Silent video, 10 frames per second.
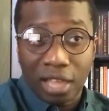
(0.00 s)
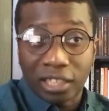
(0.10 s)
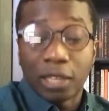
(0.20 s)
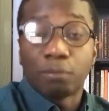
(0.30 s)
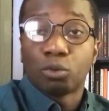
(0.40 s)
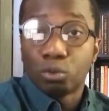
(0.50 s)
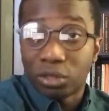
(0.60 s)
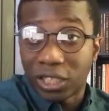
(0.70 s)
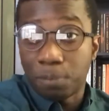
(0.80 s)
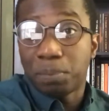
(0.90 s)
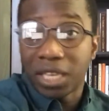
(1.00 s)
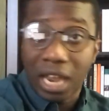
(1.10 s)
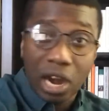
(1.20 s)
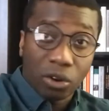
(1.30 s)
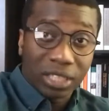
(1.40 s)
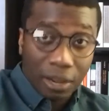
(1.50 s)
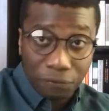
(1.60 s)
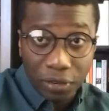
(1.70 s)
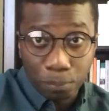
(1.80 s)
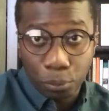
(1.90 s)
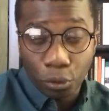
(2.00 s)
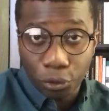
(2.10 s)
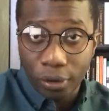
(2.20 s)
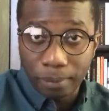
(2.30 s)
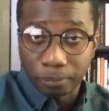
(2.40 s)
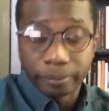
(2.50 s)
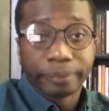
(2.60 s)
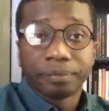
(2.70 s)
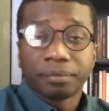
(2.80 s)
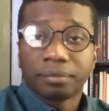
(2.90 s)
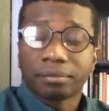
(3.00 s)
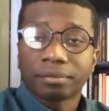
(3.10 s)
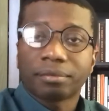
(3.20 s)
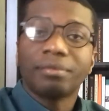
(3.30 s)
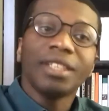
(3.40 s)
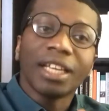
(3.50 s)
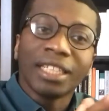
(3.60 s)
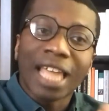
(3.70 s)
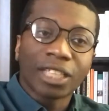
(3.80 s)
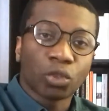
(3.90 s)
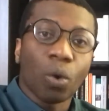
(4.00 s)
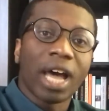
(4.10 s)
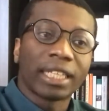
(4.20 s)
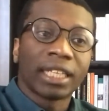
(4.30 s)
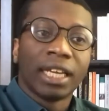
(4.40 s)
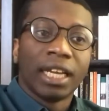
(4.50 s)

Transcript: attempt to do CPR on that failed program. That's what